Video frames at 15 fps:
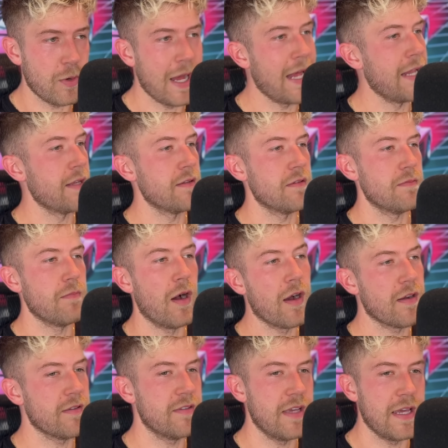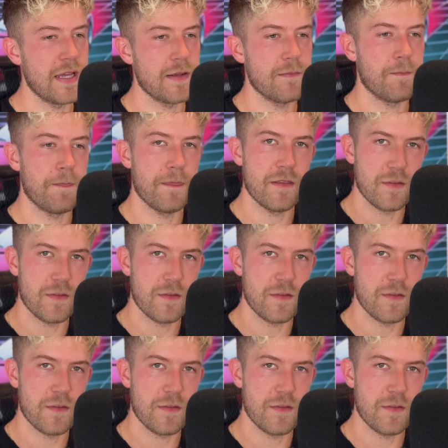brand, marketing,